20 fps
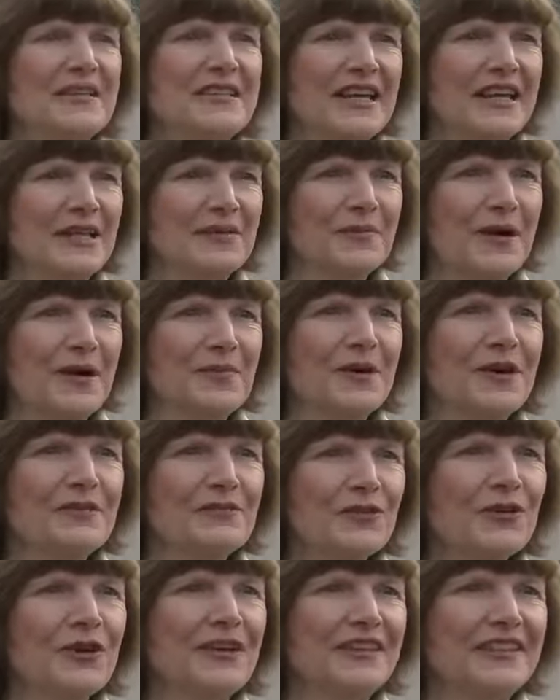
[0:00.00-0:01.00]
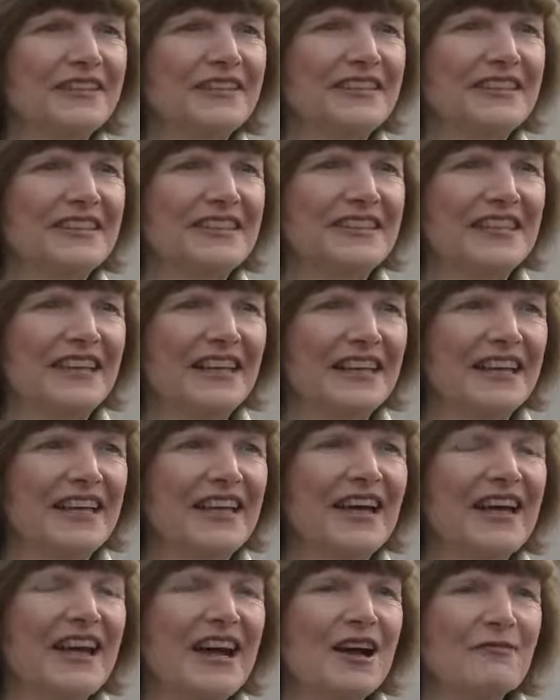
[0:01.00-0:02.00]
tell by my voice that
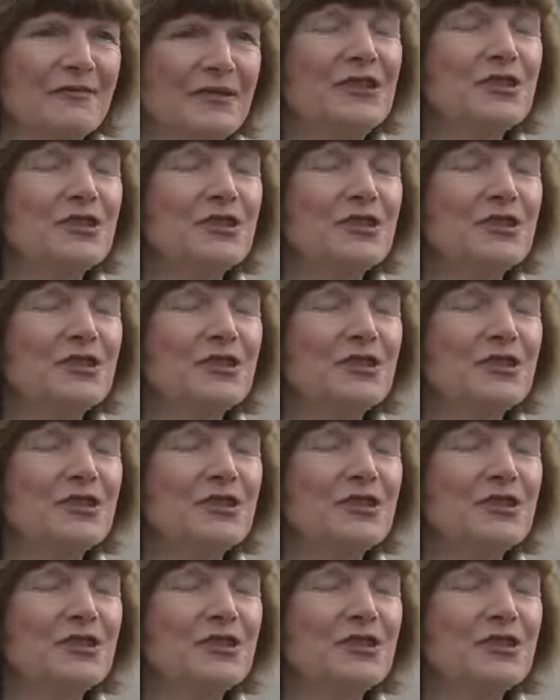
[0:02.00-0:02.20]
I've